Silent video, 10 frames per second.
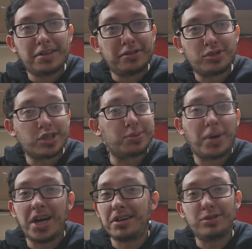Just
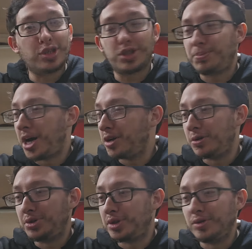my
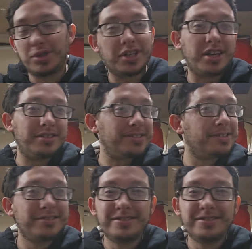own 2 cents.